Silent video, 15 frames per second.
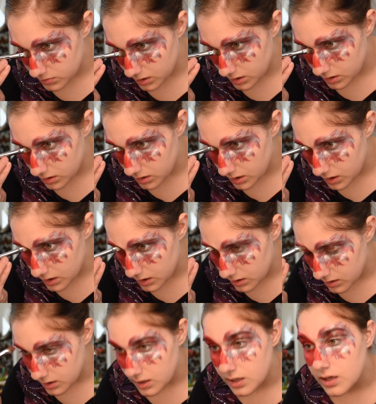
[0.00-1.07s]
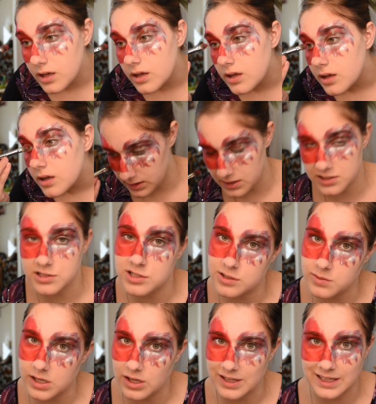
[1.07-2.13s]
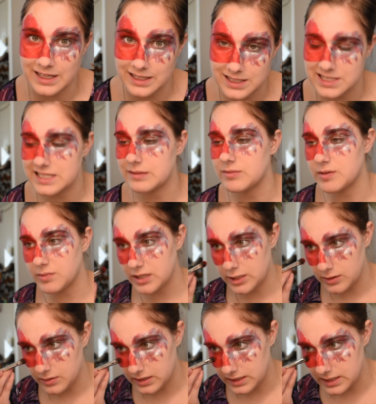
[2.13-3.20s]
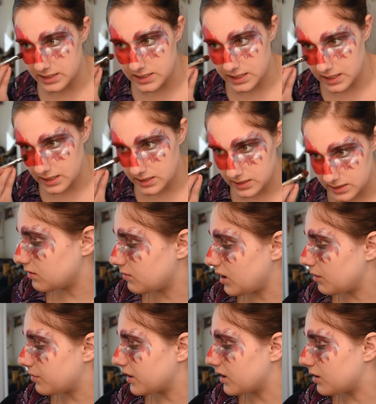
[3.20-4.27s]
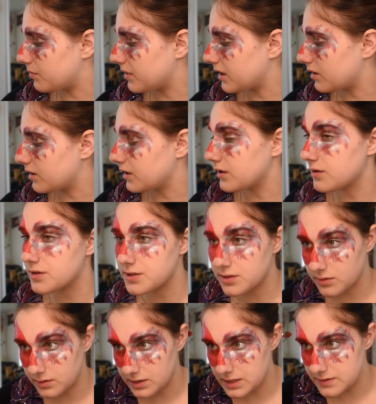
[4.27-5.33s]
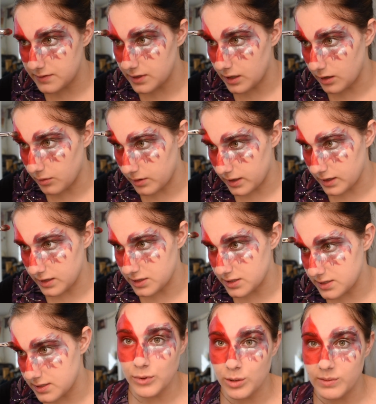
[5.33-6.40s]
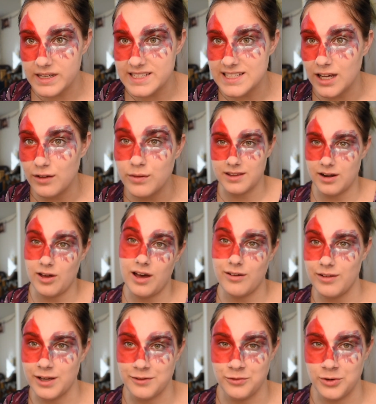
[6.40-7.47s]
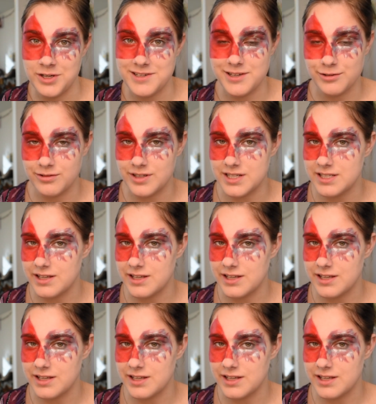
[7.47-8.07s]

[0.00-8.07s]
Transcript: part of that. This is just what all the kids seem to be doing these days. There might be a period or two in this video where I just mute myself and then I'll have like voiceover